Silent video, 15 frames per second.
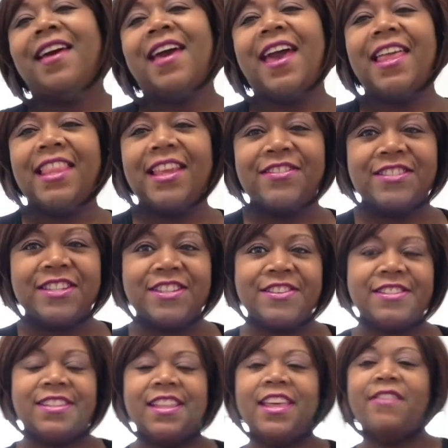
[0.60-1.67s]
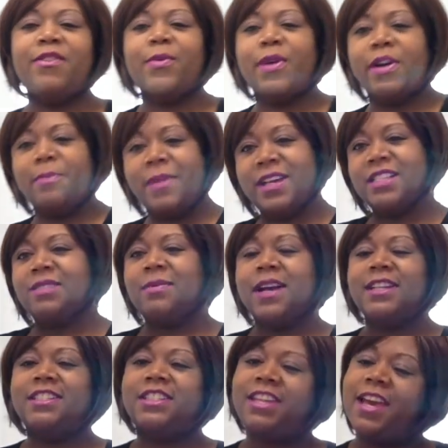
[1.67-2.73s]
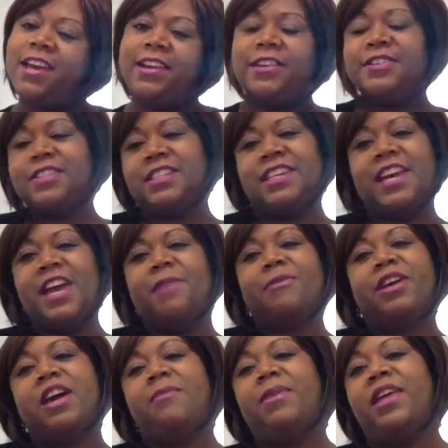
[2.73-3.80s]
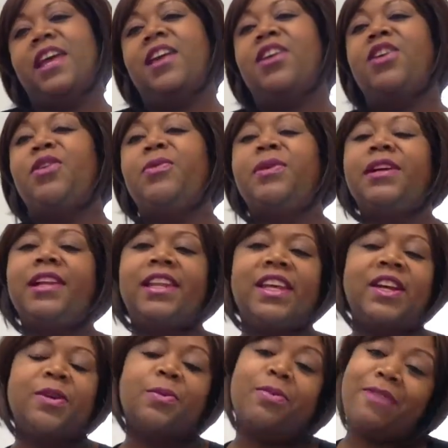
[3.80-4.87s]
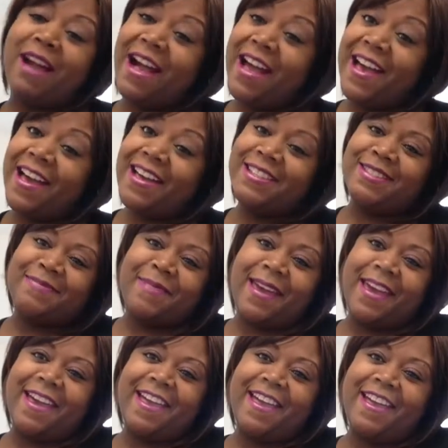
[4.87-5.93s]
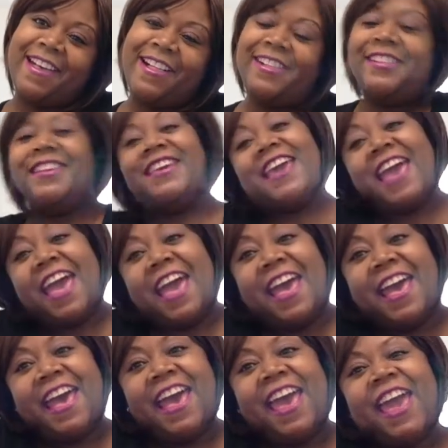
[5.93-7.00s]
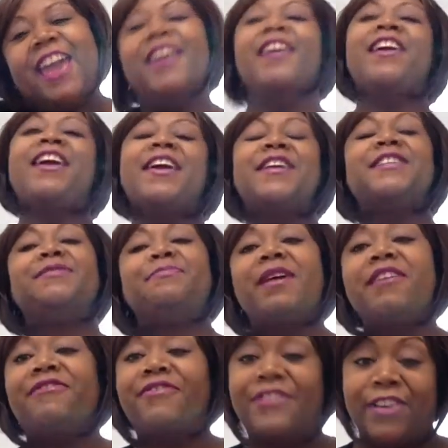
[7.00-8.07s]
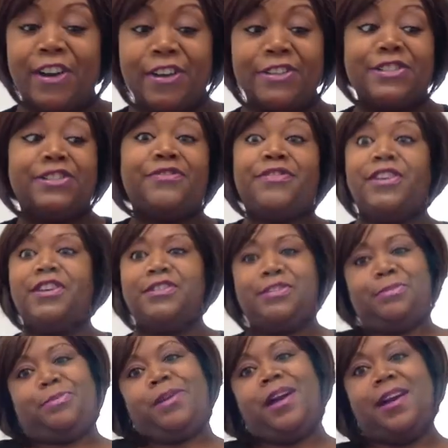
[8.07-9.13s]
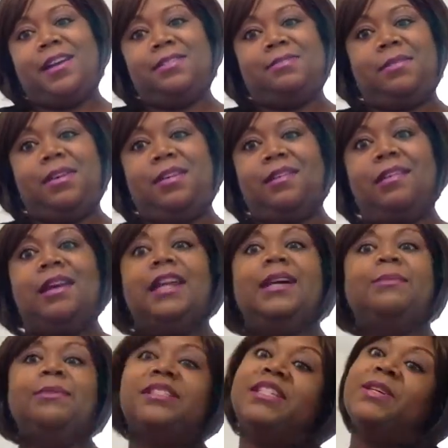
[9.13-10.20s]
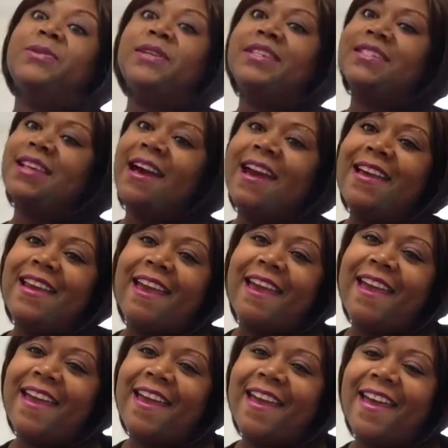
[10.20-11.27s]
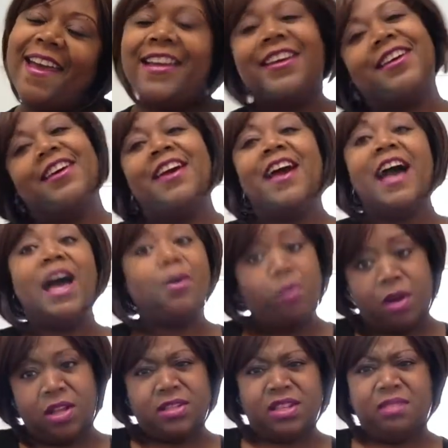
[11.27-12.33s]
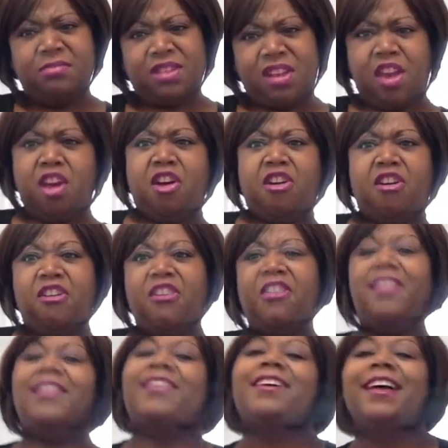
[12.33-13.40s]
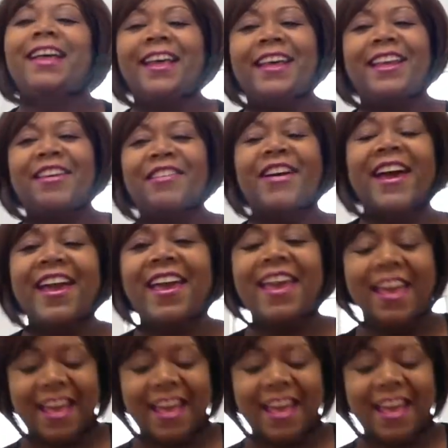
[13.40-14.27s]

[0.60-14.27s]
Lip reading: Hey loves, it's Kristy Love and welcome back to my channel. Today I'm coming at you with a little prize mail. Yay! It's my first prize mail. I'm so excited. I want something, y'all. Anyway,